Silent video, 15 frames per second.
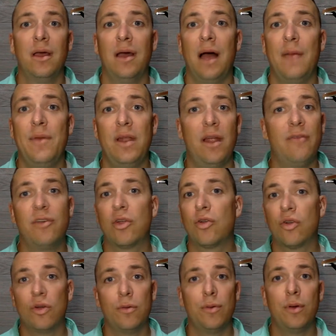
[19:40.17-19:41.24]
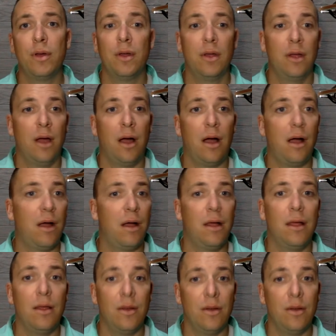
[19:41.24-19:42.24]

I'm in every group. Uh,